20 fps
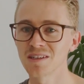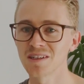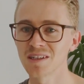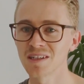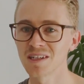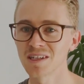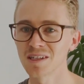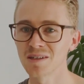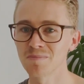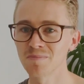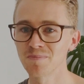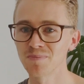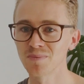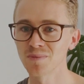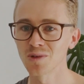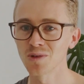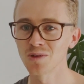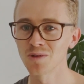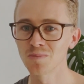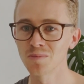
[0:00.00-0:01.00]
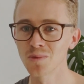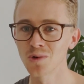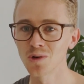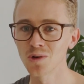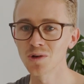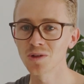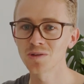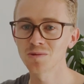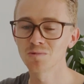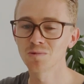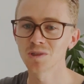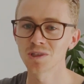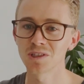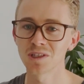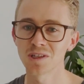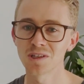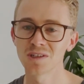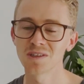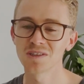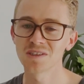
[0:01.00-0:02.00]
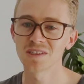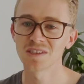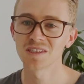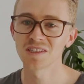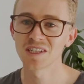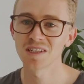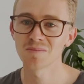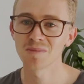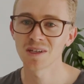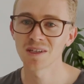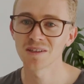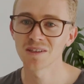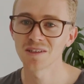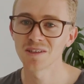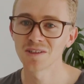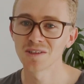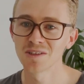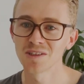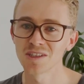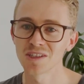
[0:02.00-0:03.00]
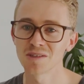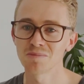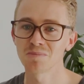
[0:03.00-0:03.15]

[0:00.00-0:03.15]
or more returns than some other units,